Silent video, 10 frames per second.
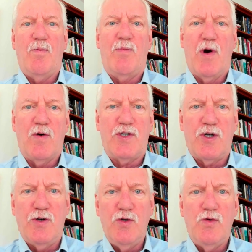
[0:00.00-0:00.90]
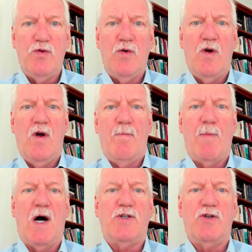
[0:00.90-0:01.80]
broach a new
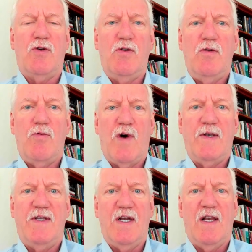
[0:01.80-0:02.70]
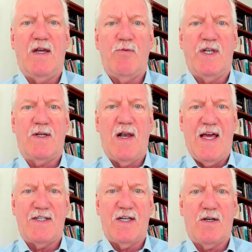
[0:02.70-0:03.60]
module, one dealing with
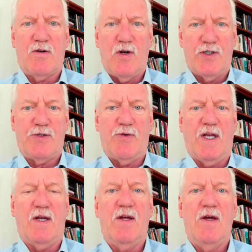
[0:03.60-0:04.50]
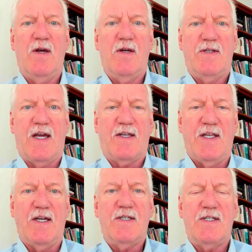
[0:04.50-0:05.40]
classic clustering
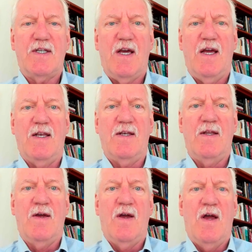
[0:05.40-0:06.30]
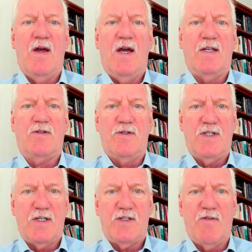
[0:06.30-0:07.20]
techniques, and it
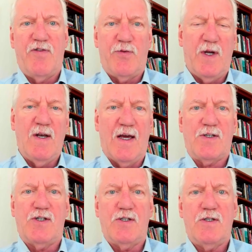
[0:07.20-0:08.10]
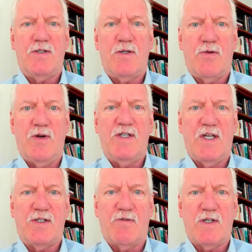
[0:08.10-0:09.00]
consists of 3 lectures, 3
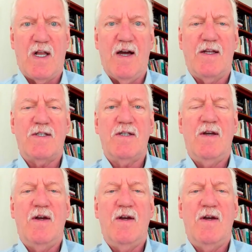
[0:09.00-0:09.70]
sets of slides.